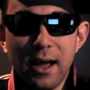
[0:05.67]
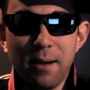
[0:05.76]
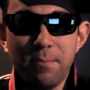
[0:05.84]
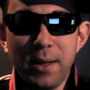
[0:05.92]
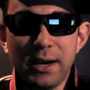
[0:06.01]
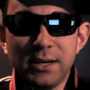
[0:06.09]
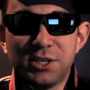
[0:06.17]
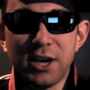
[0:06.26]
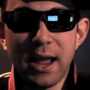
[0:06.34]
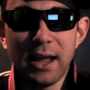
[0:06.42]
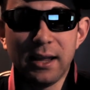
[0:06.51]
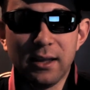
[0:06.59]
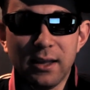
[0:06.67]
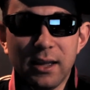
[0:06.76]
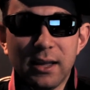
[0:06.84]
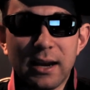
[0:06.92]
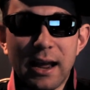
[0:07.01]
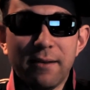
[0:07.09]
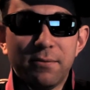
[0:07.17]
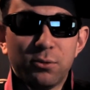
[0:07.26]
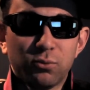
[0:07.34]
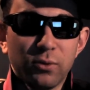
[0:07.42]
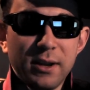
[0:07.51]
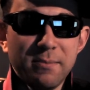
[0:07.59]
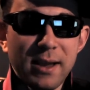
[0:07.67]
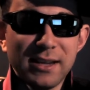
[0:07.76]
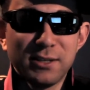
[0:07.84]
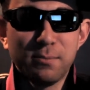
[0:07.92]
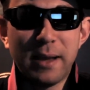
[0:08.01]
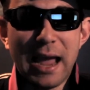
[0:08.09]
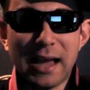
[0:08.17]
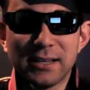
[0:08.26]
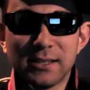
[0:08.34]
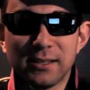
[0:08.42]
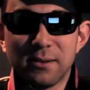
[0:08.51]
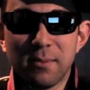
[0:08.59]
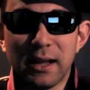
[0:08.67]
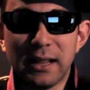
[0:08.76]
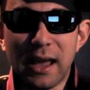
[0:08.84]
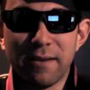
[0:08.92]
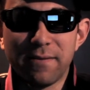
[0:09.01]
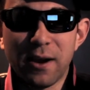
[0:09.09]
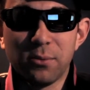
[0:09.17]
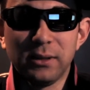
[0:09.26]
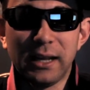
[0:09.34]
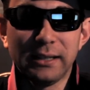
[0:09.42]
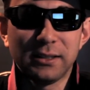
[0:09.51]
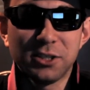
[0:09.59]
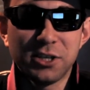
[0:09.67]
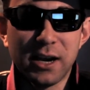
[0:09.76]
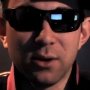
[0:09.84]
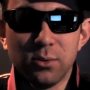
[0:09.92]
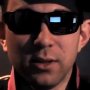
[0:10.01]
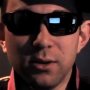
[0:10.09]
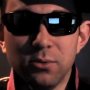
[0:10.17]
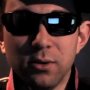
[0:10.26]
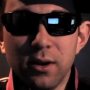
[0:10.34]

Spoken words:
I'm Benny J, and I have three major passions in my life I would like to share with you.